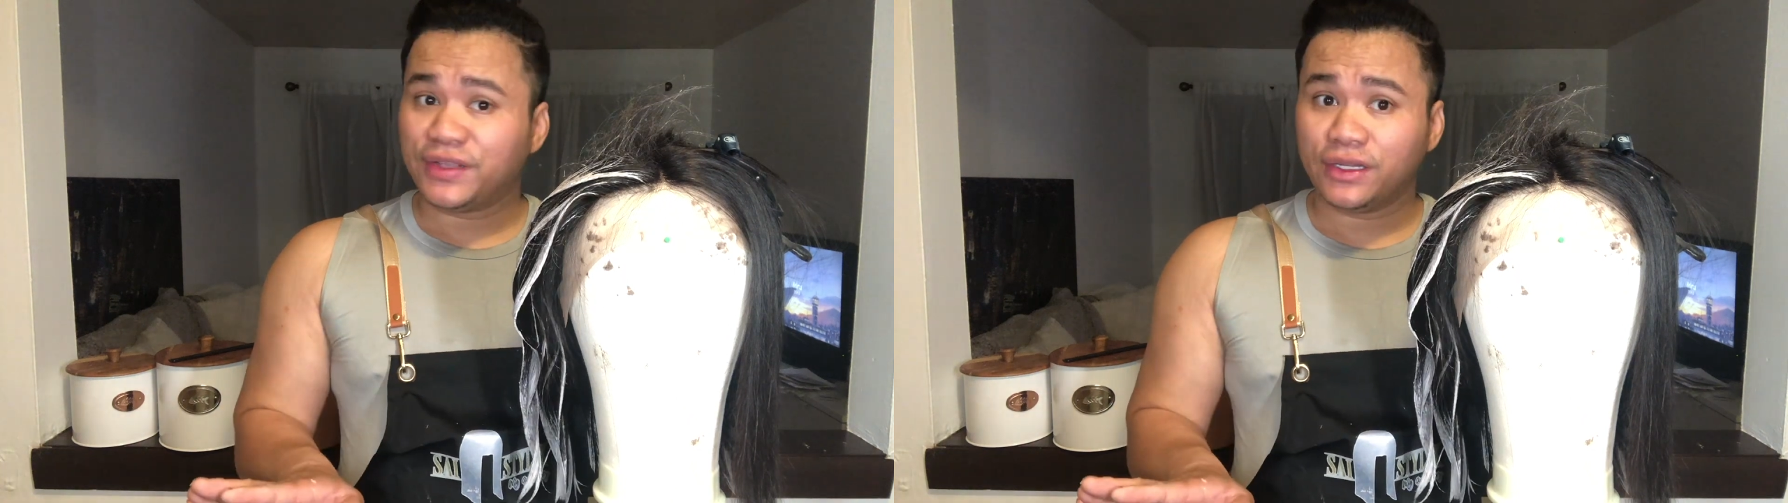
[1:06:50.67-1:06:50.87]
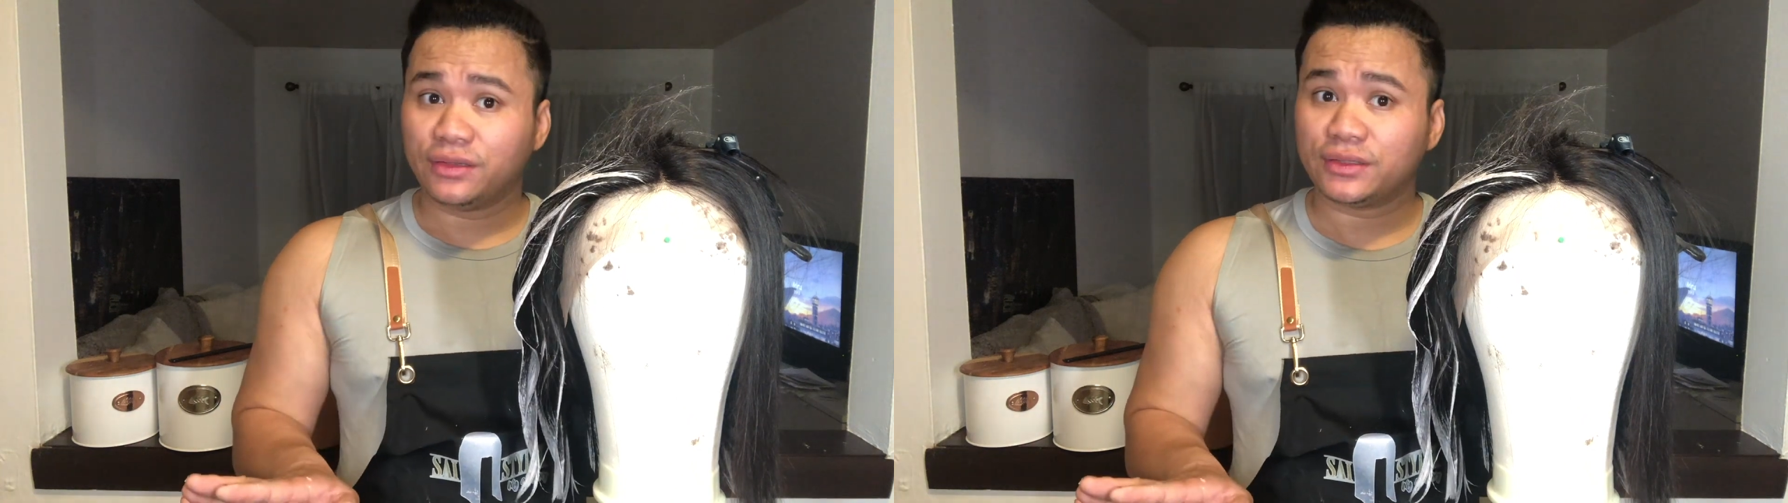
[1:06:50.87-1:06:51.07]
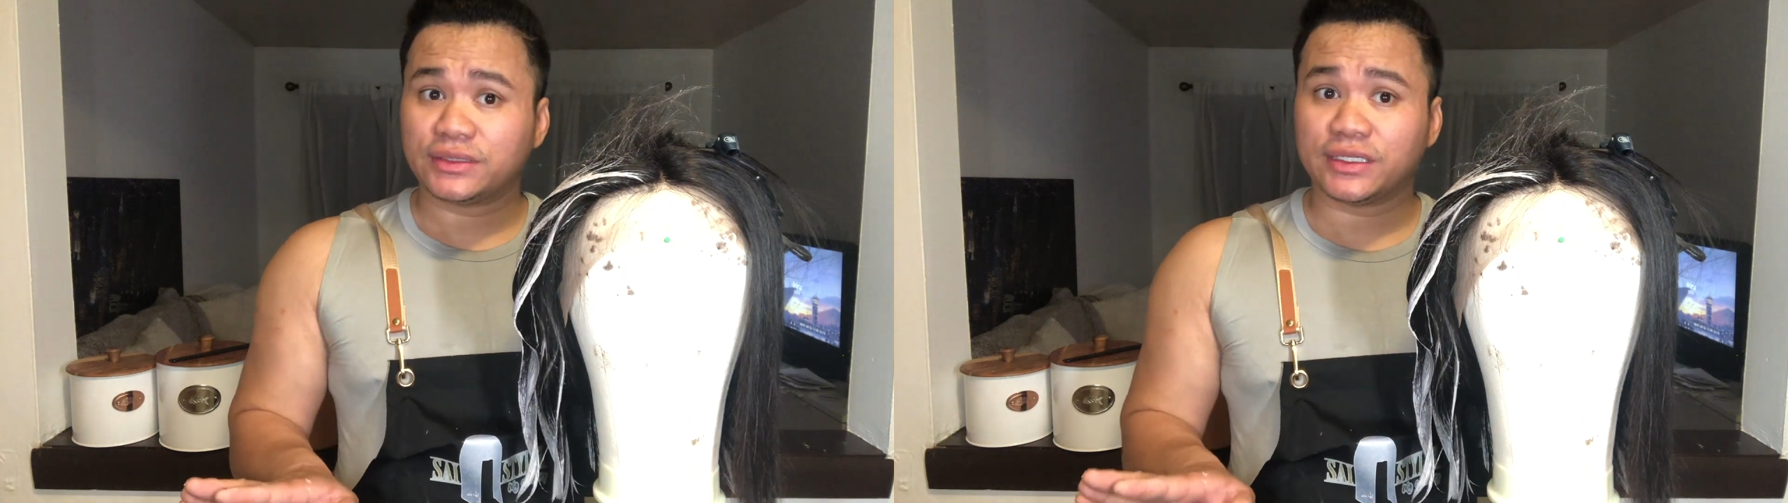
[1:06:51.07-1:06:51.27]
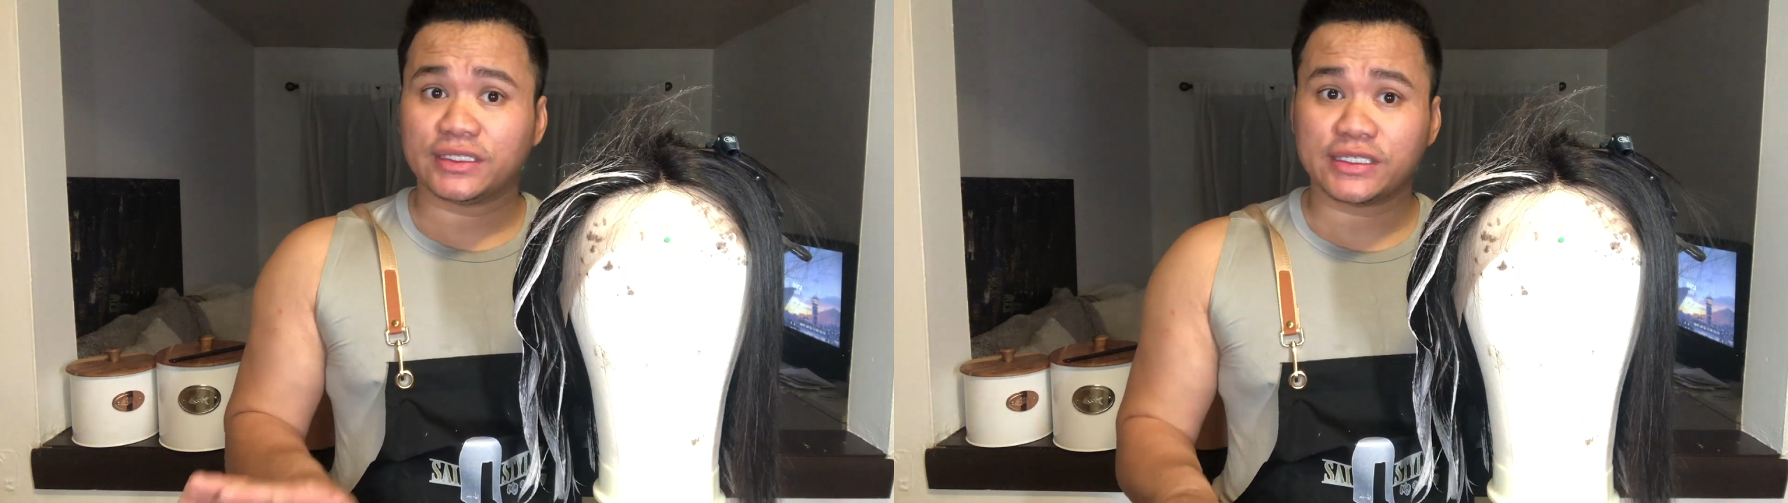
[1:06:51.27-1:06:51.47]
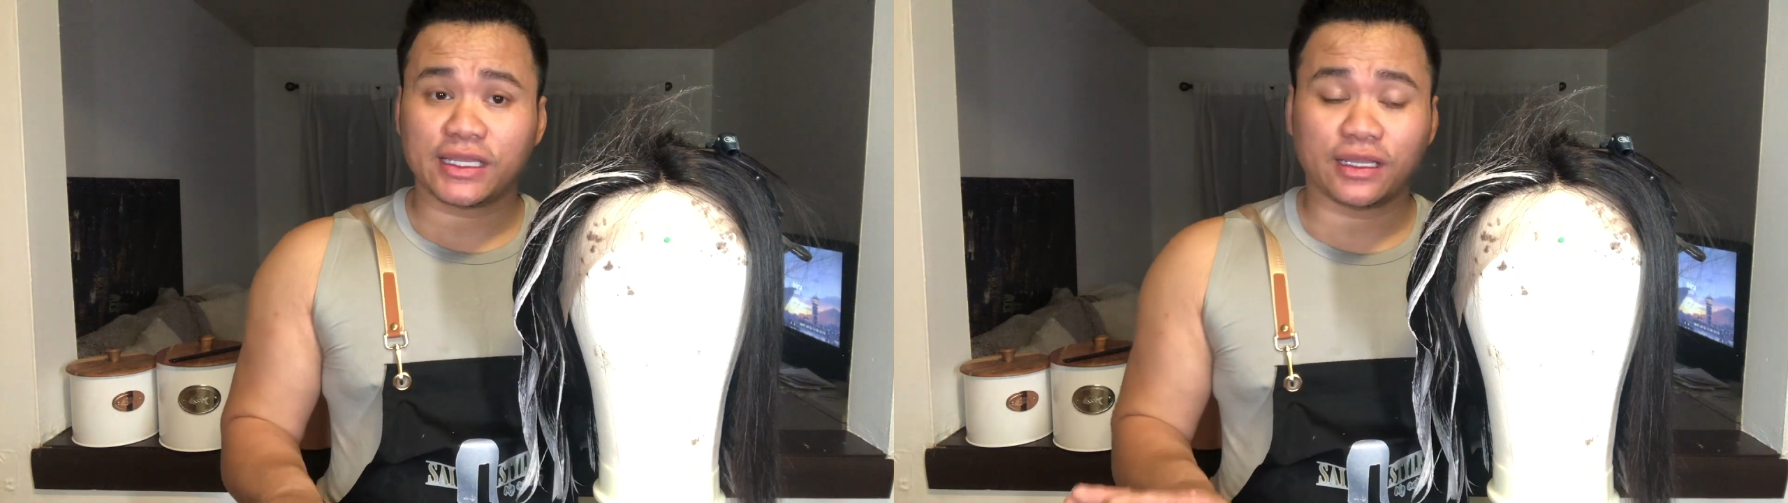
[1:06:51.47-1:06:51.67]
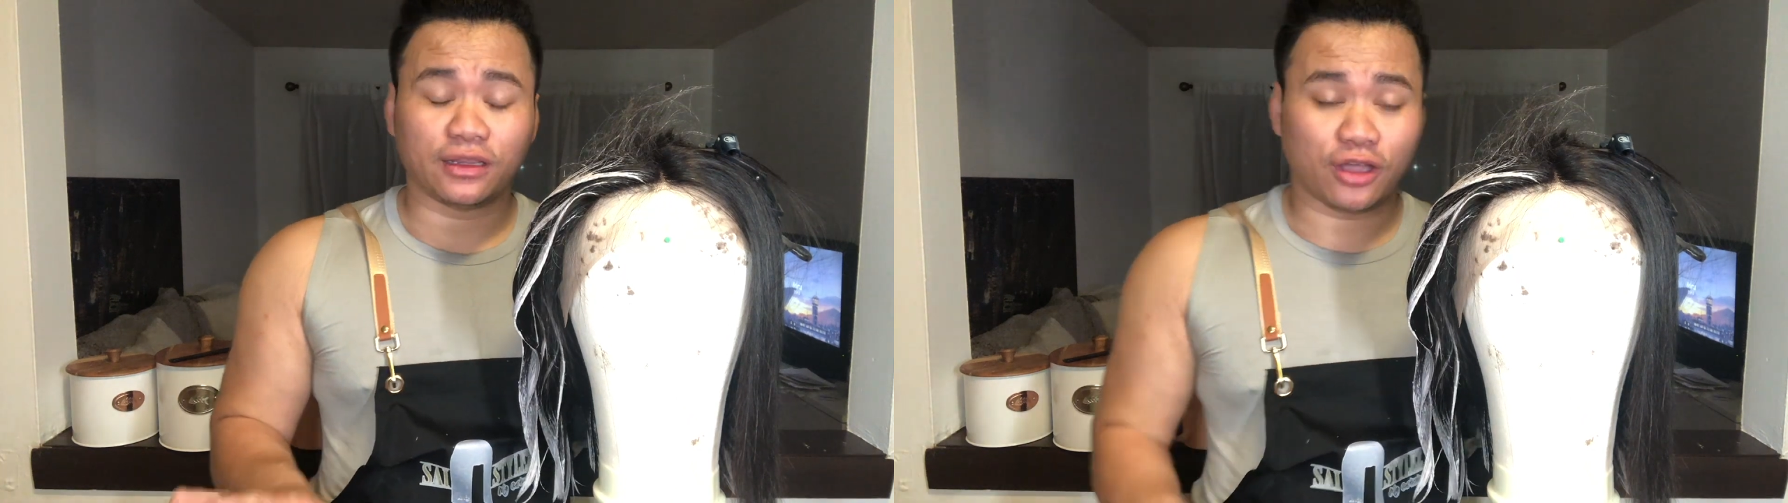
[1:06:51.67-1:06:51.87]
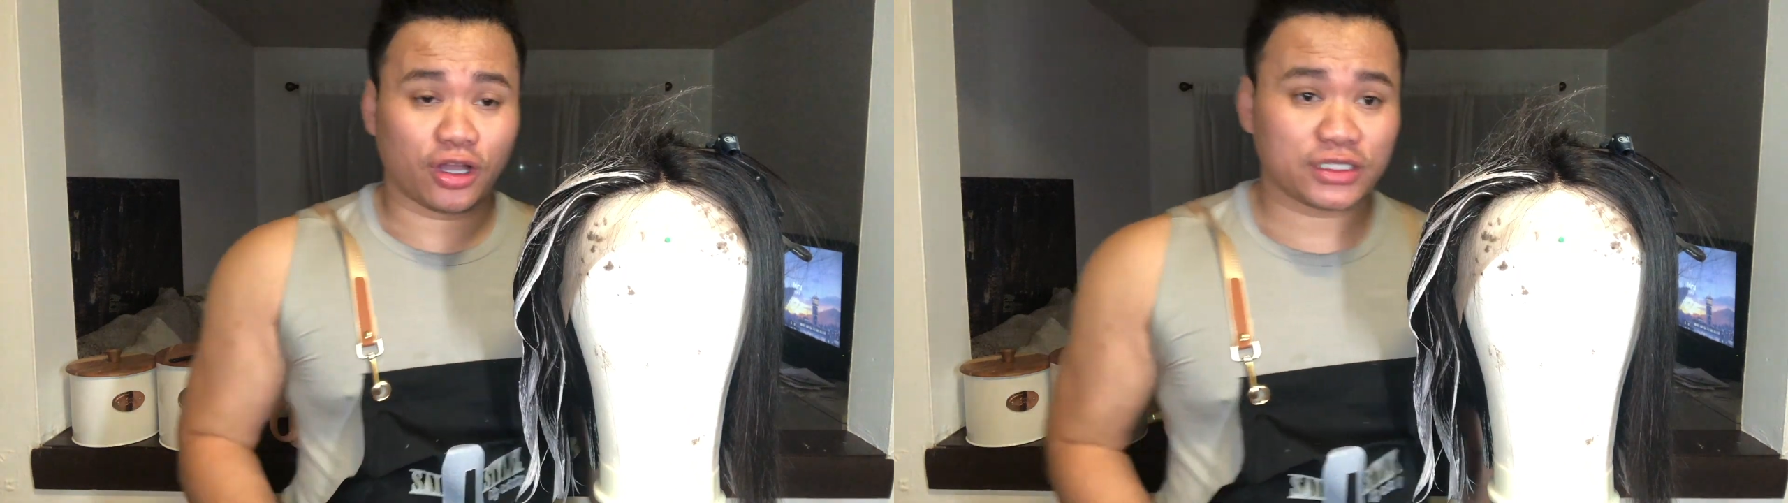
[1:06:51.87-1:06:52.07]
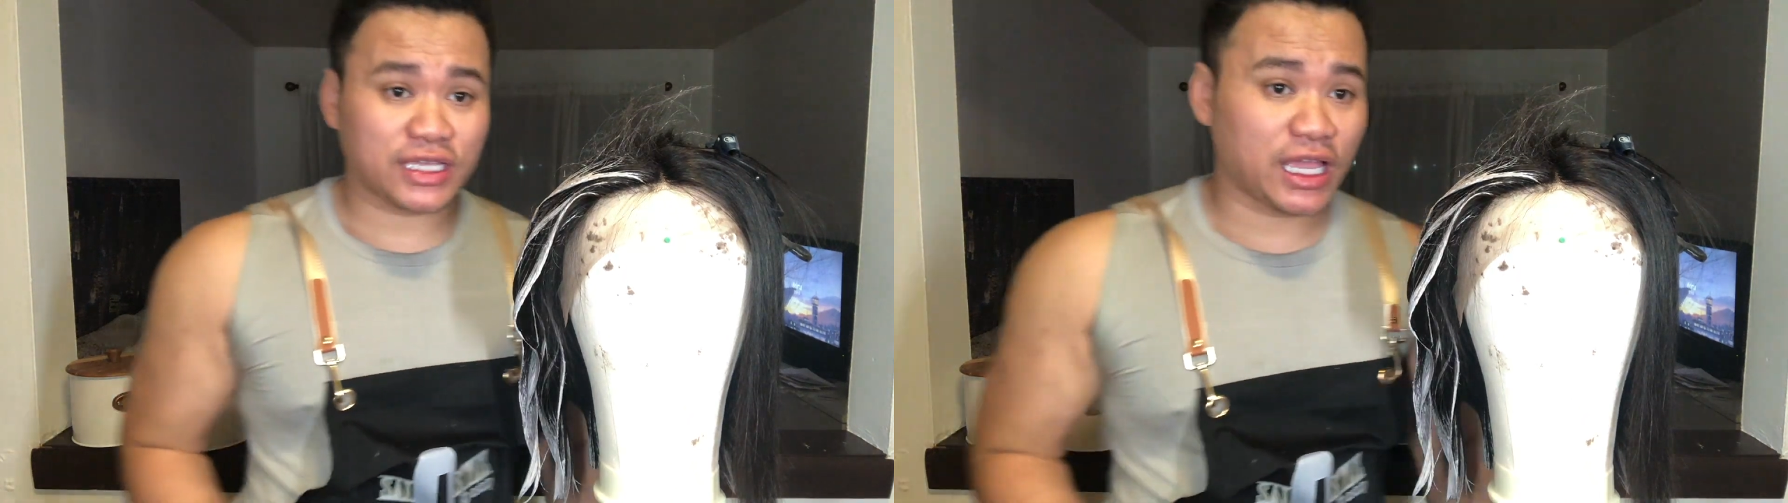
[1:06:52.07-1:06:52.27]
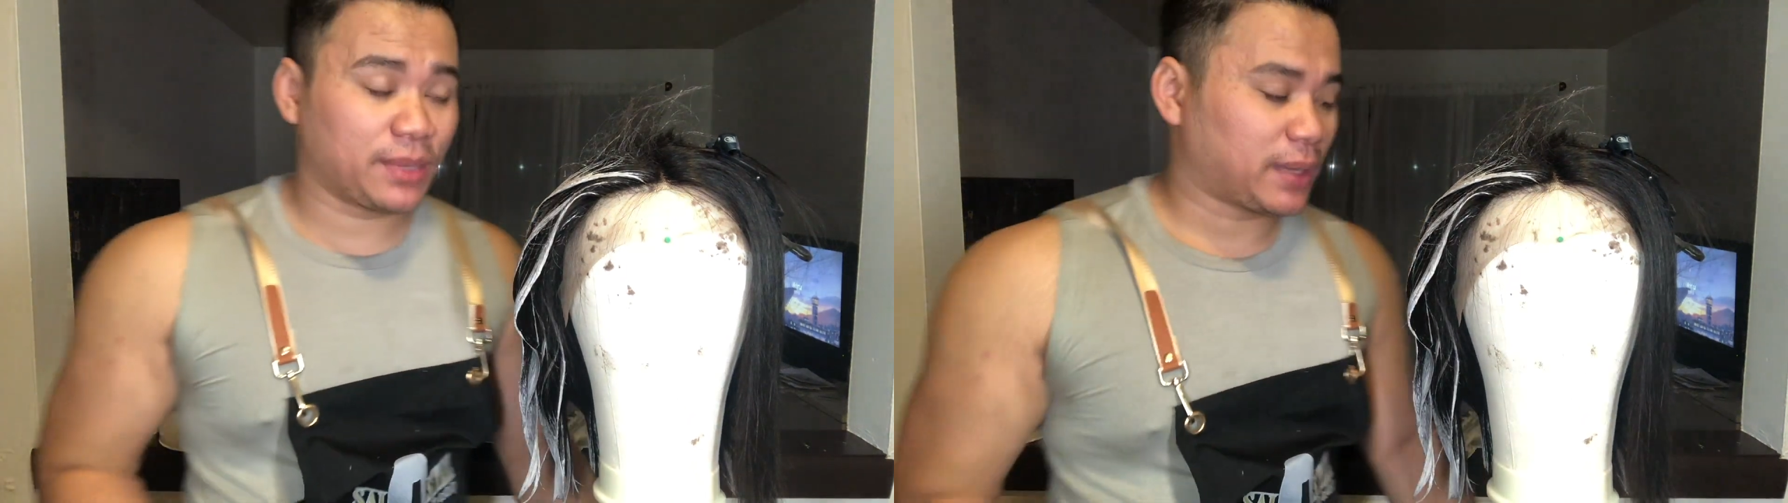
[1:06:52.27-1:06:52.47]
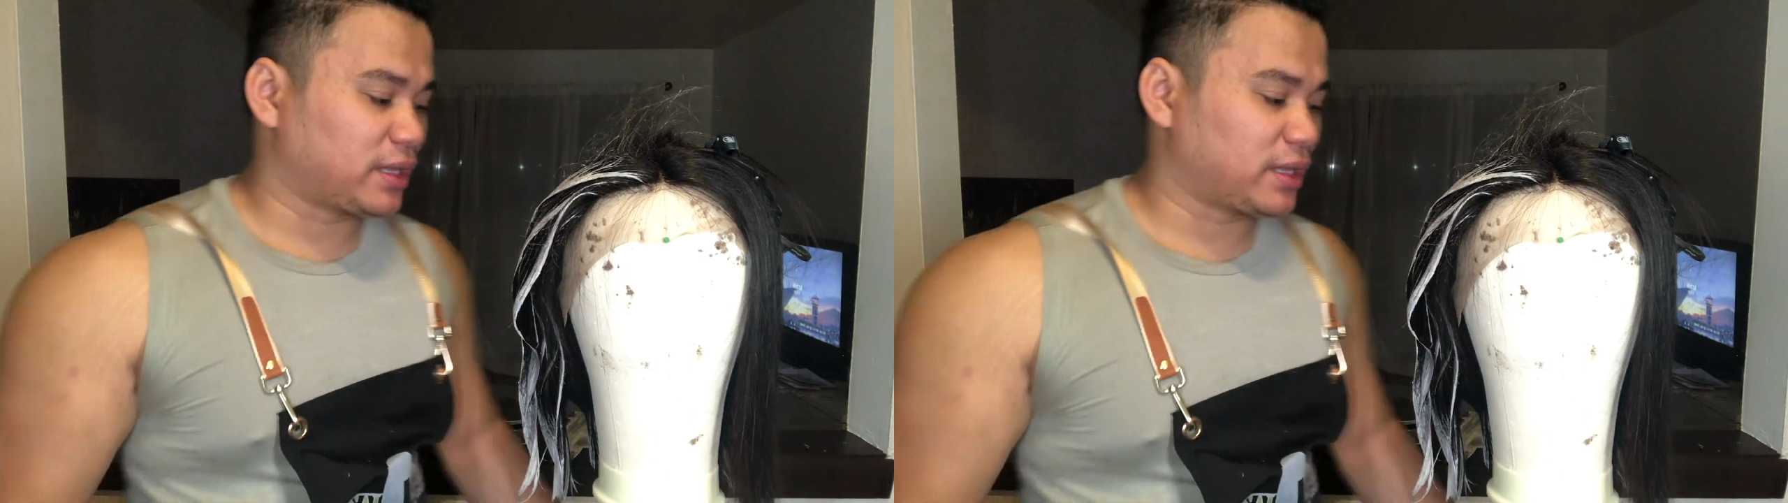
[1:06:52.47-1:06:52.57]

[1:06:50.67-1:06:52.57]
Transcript: video is going to take a long time.